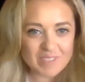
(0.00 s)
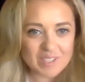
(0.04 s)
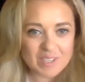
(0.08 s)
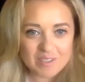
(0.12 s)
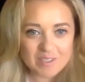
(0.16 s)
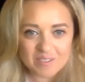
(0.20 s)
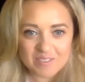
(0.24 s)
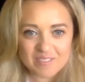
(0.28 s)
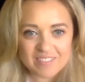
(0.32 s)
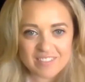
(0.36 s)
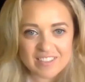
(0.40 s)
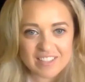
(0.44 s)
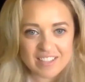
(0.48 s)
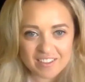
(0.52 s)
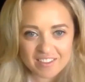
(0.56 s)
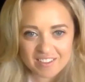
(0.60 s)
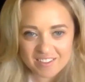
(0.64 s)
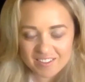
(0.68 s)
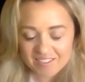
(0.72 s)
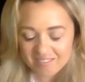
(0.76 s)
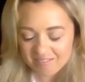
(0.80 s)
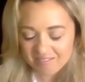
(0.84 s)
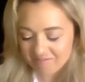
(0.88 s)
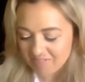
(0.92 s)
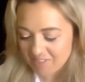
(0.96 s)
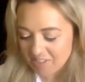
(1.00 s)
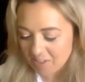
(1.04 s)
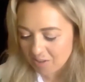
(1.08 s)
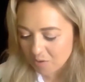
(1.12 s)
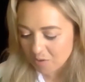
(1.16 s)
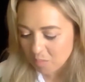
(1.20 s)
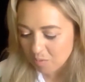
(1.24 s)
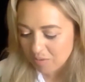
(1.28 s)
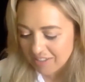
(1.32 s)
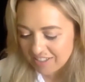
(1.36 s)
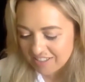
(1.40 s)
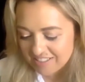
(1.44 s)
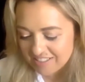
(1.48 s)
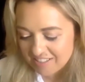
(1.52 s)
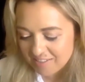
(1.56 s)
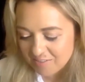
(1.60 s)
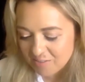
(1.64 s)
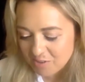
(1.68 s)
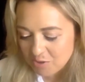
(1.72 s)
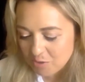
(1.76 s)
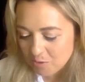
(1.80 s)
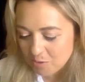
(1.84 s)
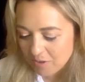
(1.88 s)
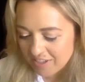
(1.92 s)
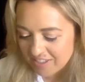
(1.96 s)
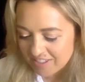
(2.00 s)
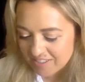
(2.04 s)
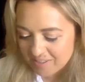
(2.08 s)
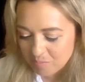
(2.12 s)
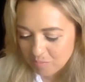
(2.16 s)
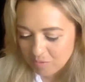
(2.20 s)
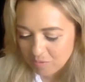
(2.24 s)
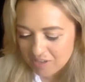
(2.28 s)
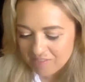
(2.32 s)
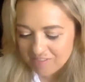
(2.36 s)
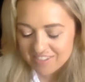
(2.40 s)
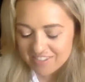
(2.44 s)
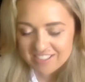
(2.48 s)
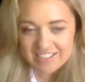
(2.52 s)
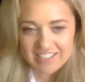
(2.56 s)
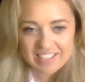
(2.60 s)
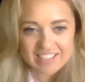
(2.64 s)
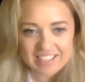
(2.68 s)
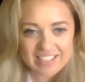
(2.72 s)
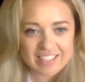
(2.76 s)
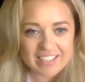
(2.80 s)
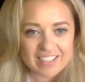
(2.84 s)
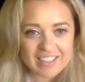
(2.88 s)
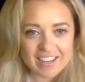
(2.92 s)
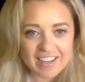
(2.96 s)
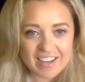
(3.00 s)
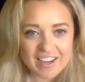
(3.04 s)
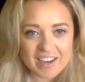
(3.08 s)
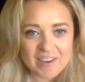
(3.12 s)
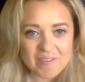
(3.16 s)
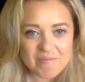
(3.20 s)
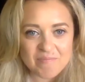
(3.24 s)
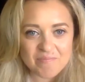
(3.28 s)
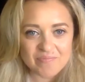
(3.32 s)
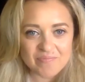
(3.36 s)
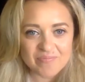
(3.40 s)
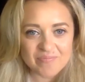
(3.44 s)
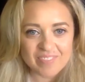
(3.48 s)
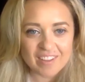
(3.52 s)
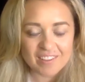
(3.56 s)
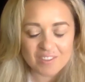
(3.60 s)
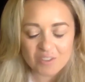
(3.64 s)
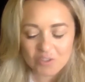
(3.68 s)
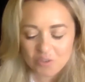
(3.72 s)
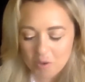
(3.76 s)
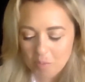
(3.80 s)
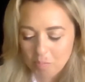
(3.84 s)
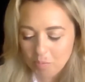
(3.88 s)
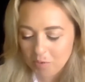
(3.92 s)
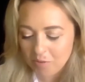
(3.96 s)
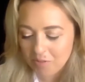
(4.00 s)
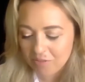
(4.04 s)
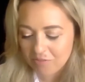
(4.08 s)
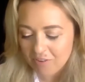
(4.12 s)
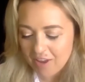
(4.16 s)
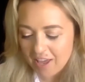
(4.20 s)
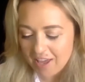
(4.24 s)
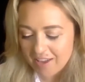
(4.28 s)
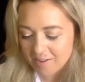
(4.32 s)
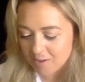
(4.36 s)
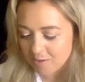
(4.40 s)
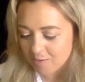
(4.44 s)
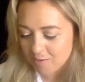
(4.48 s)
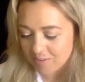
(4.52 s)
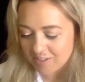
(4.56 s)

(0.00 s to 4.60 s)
the other players that have joined us previously, a triple threat.